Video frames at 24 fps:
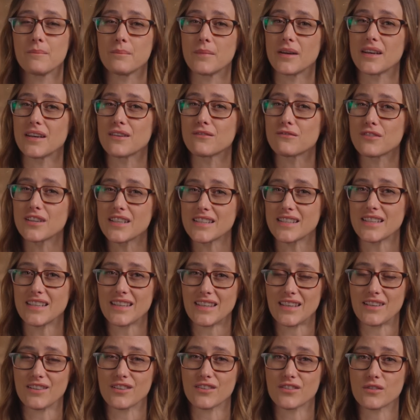But in
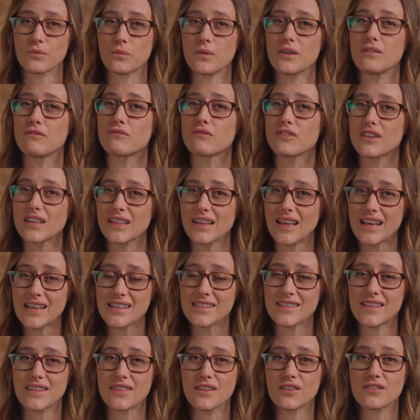recent years, we've
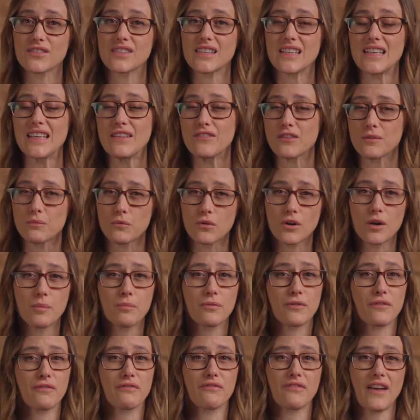realized that there's an even more
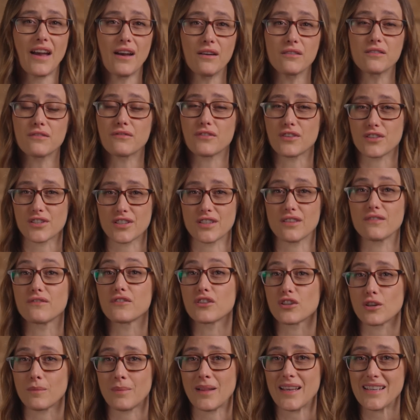profound version of
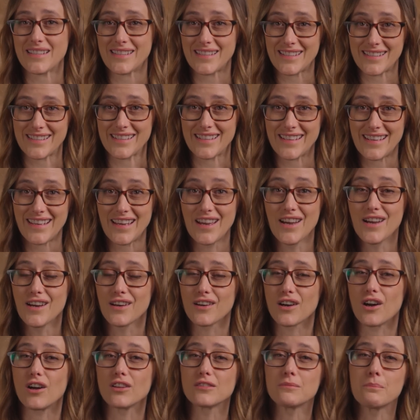neuroplasticity
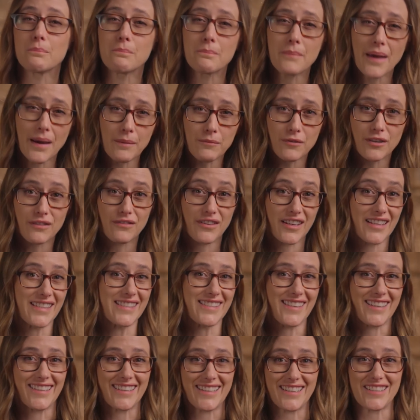called memory
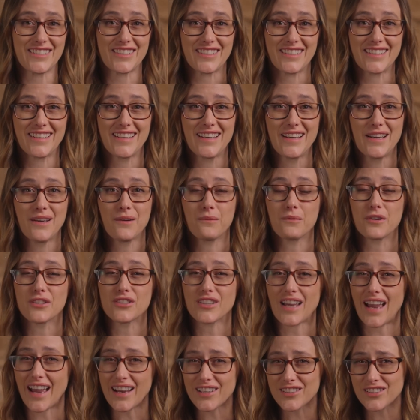reconsolidation,
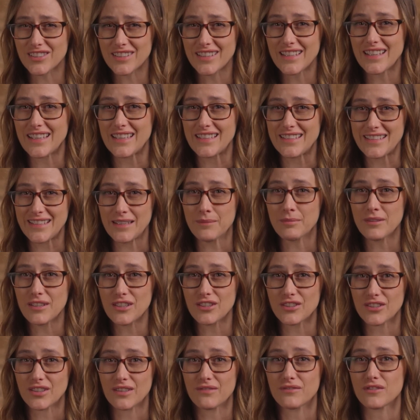which actually can deeply
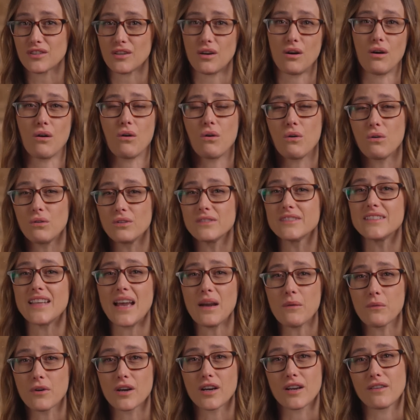shift a whole
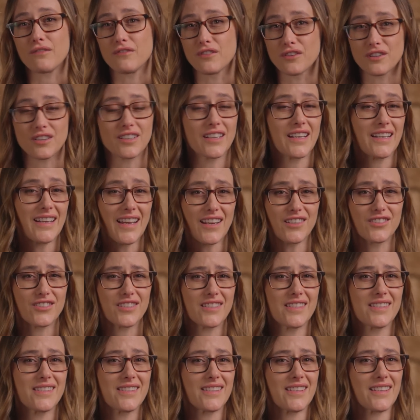network of neural
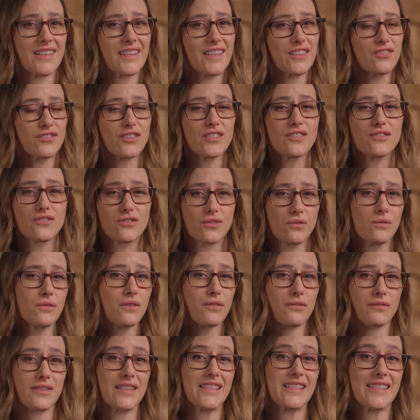connections in just two
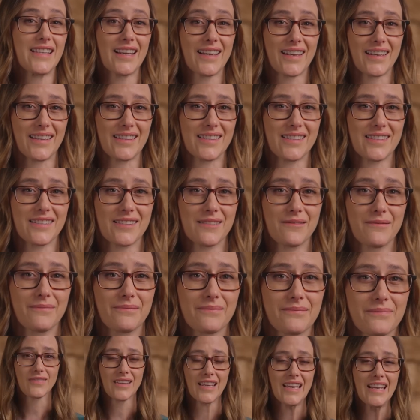to three seconds.
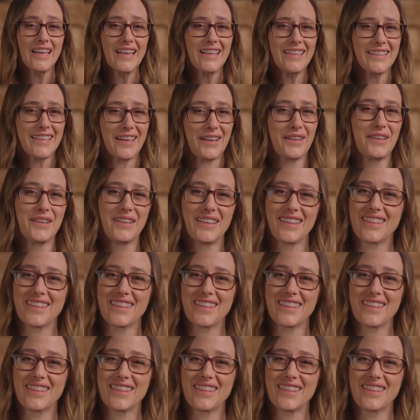Now,